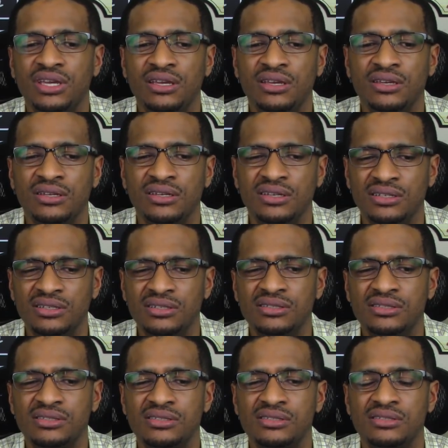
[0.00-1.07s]

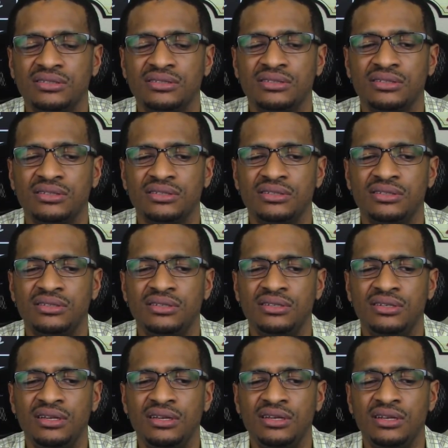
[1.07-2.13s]
is
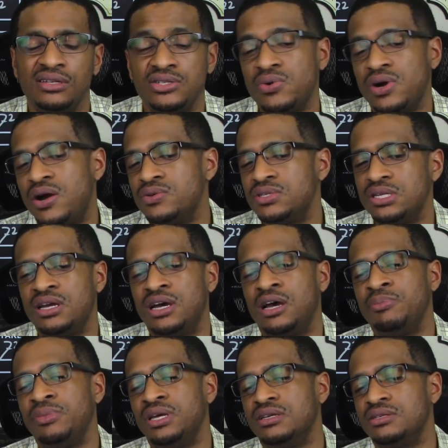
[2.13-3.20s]
Two hours and nine
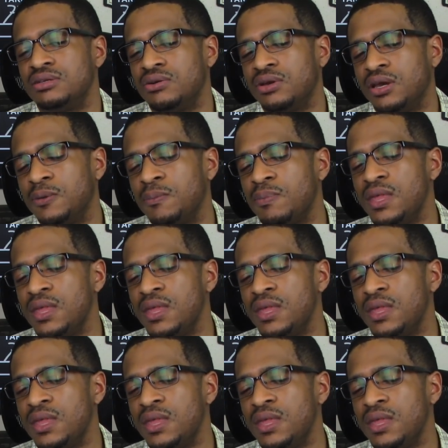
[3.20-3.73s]
minutes. Okay,